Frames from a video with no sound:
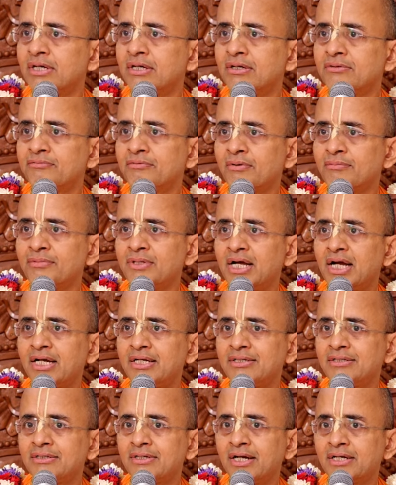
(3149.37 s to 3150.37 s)
Uh, from
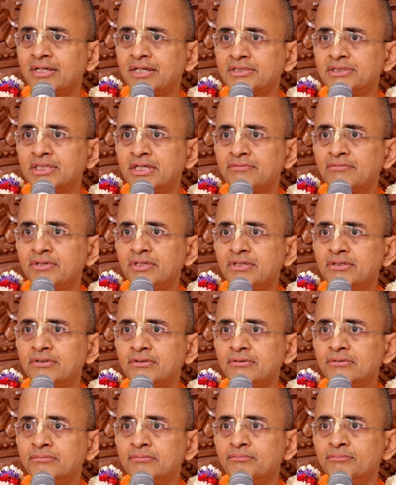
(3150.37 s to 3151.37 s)
that, attention went
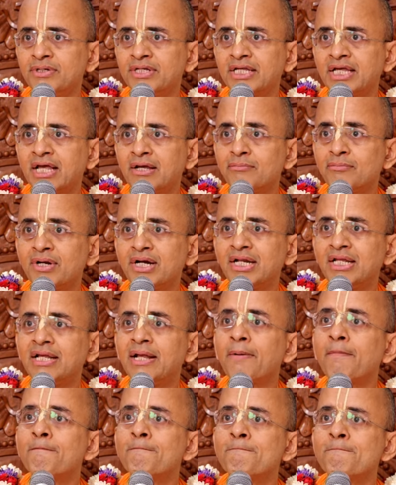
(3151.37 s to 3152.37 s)
to bringing
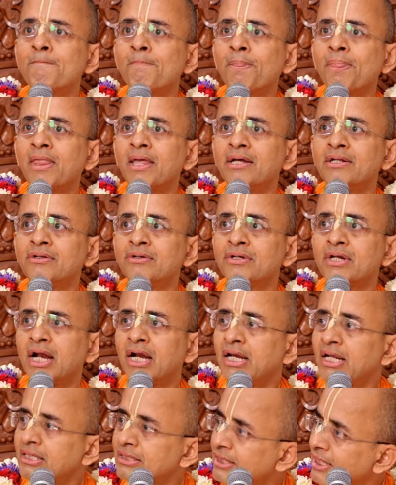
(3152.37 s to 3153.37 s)
money, you know,
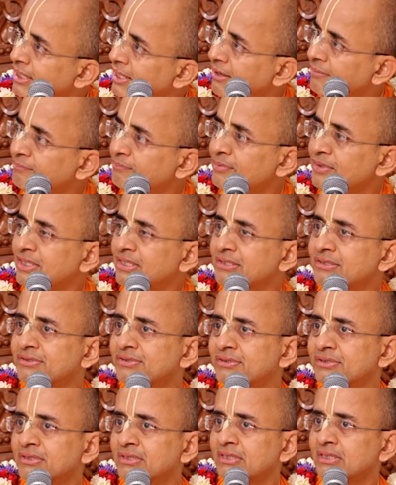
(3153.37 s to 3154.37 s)
running the
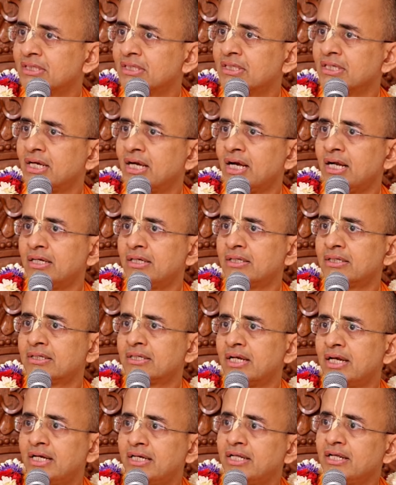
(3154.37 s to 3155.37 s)
temples and
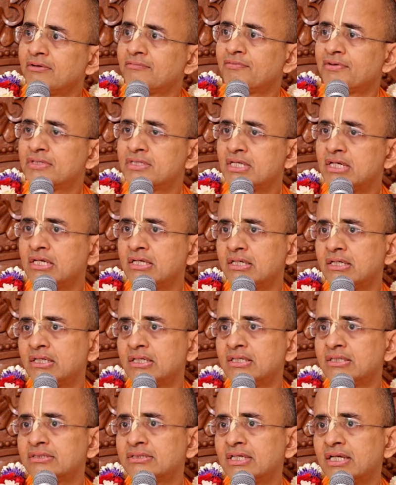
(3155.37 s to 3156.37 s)
uh, creating
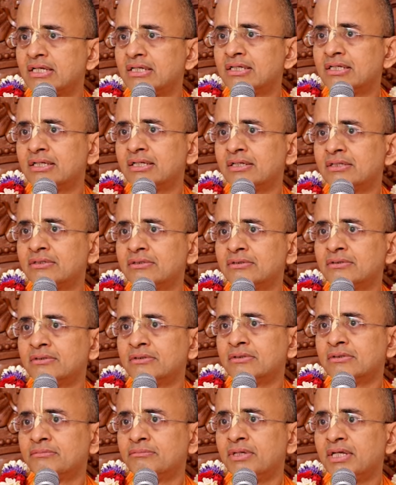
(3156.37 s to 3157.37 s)
facilities and uh,
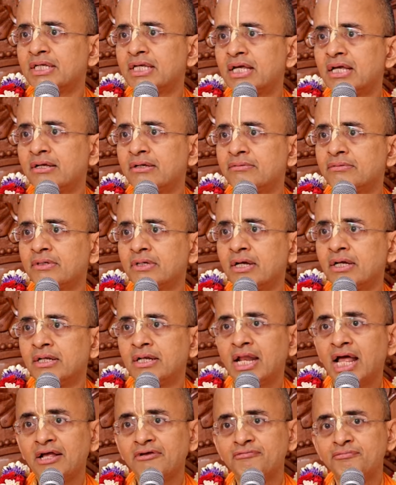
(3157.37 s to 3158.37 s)
making
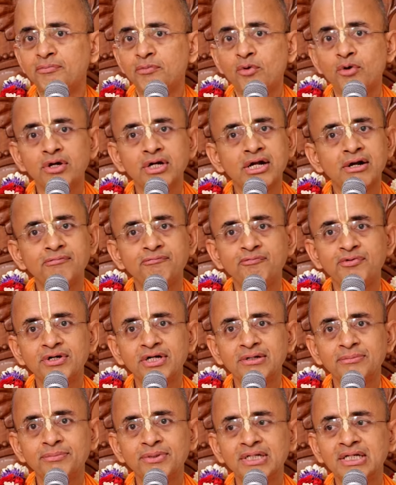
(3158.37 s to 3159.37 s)
uh, life more
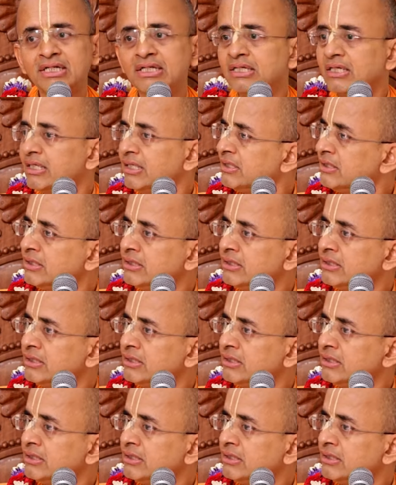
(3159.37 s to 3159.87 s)
comfortable.